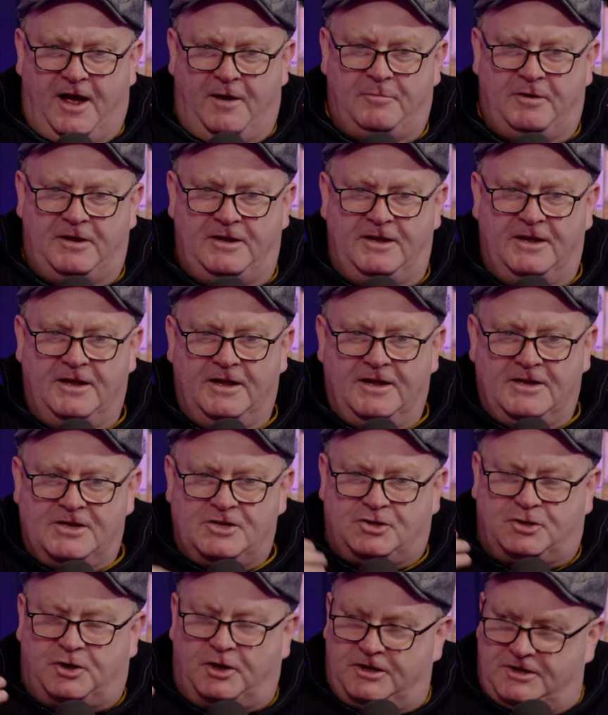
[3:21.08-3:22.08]
I mean,
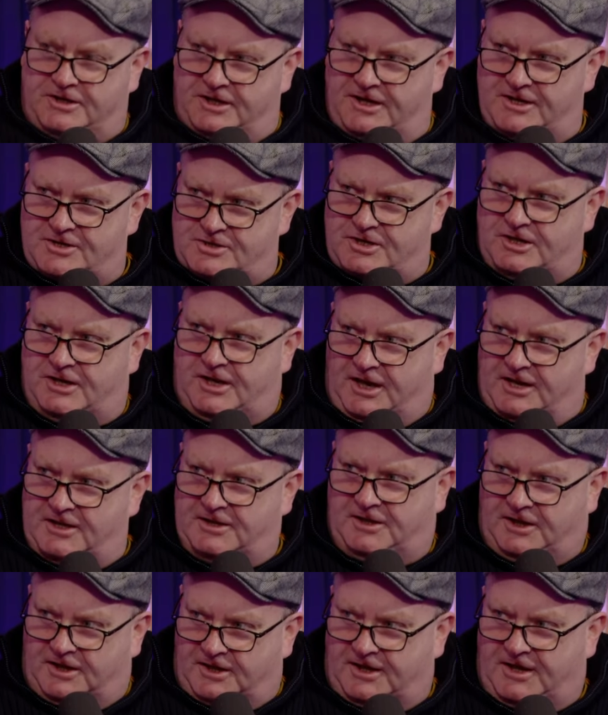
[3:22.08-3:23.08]
strategic
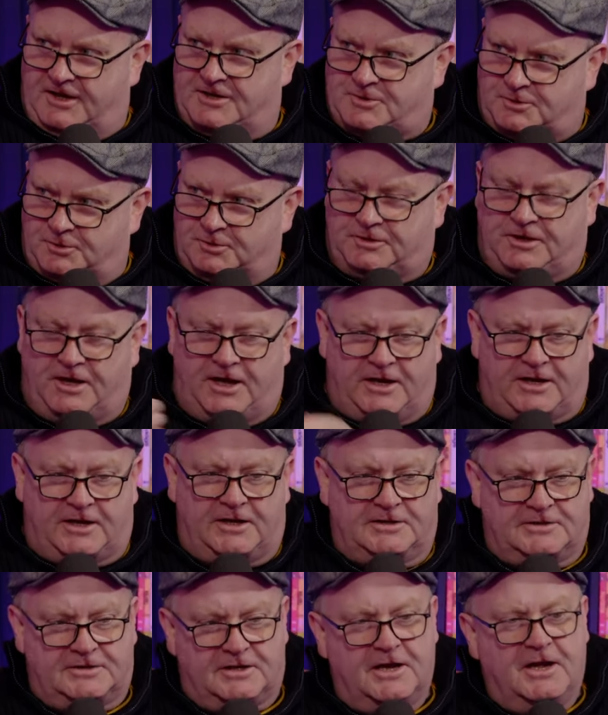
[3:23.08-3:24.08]
international
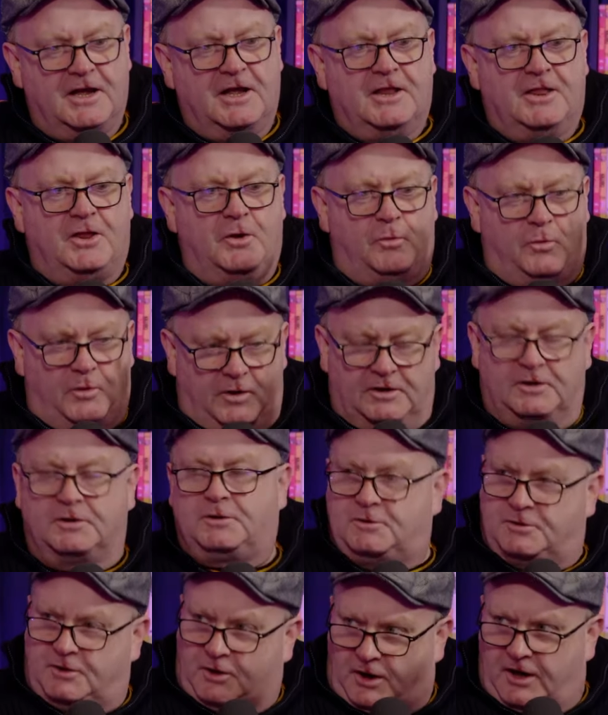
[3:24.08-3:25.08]
targets. The
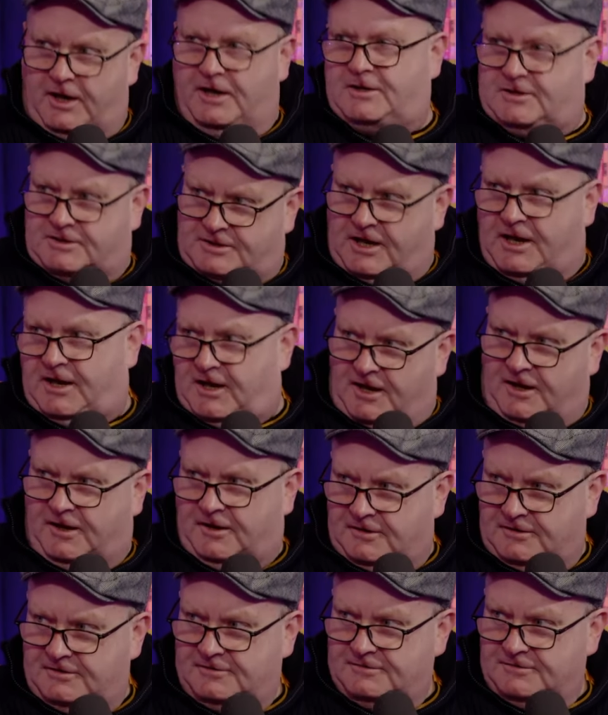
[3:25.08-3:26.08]
World Trade
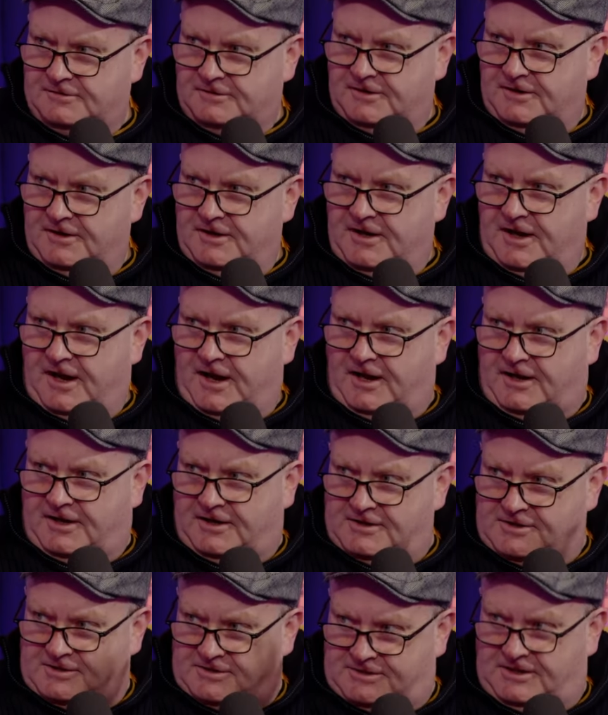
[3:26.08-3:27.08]
Centre. I
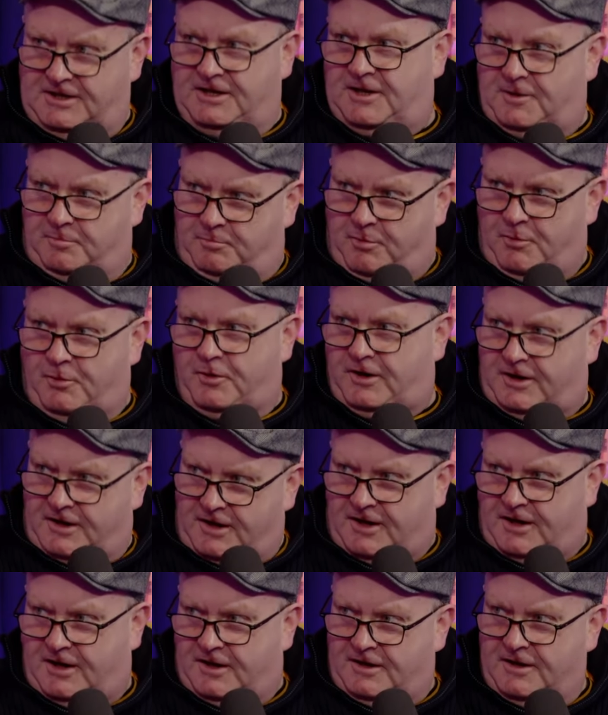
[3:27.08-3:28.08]
can see the point
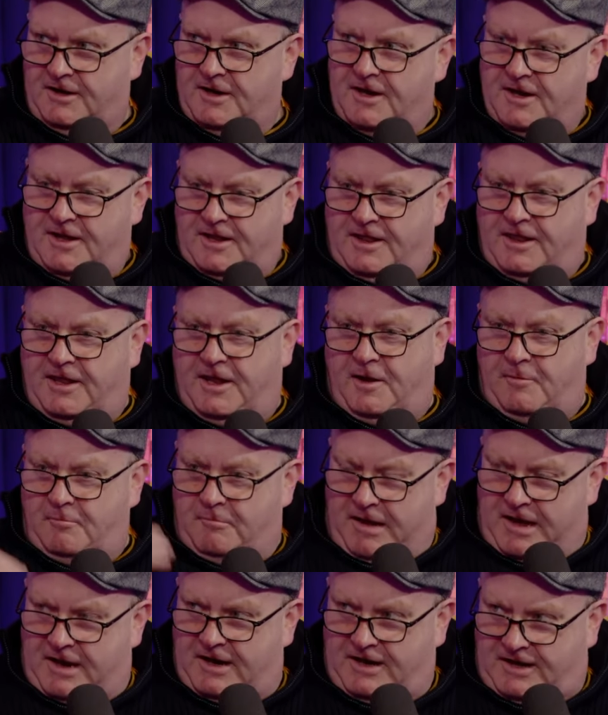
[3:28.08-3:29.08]
in that. The
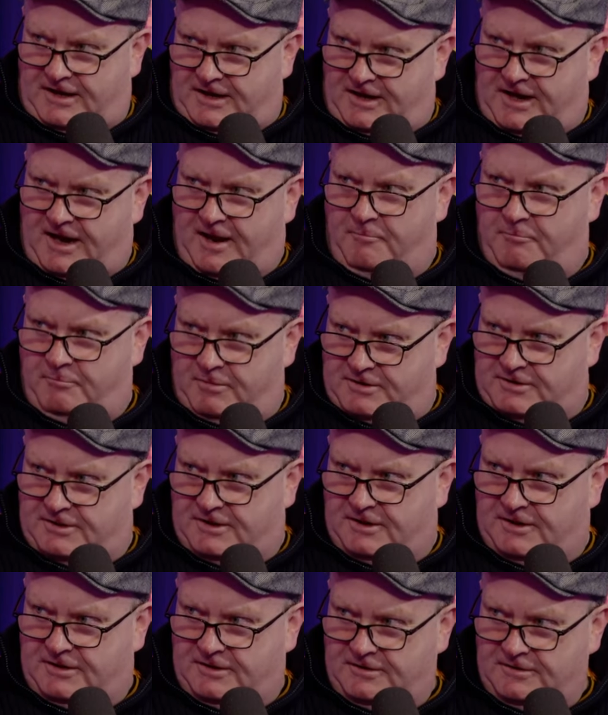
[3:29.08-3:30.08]
American
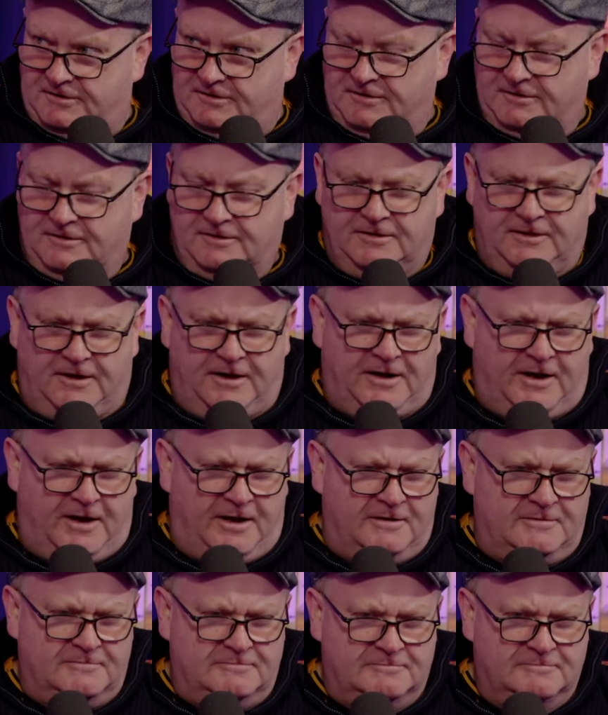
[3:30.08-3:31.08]
Embassy. And
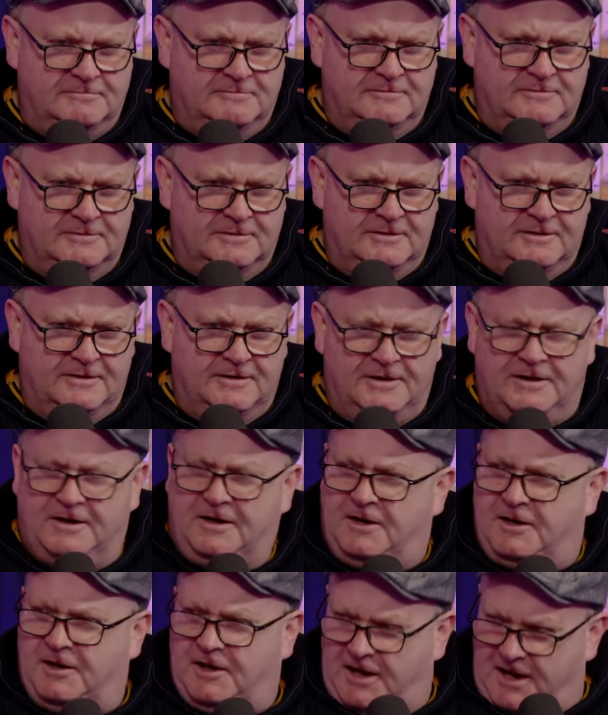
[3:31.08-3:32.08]
then
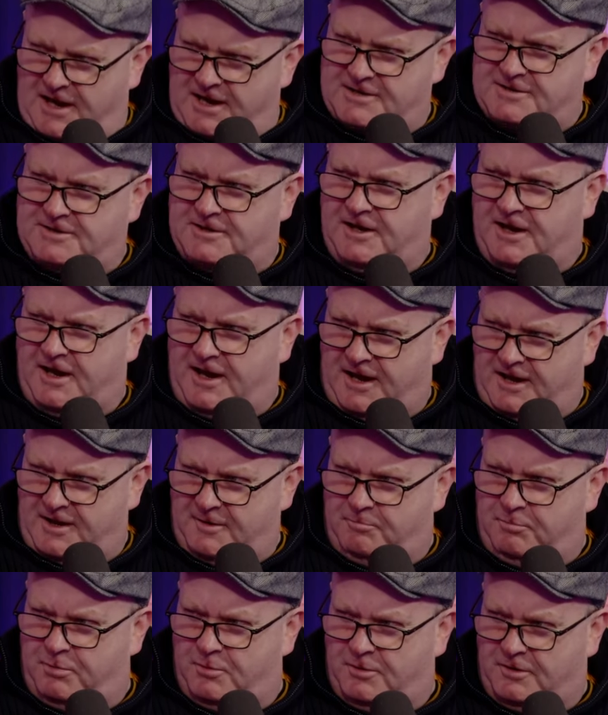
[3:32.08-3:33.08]
Glasgow
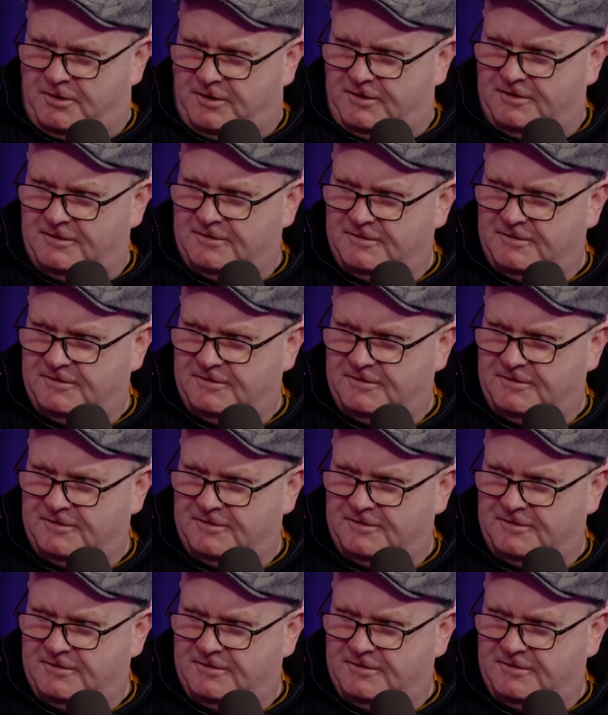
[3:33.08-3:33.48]
Airport.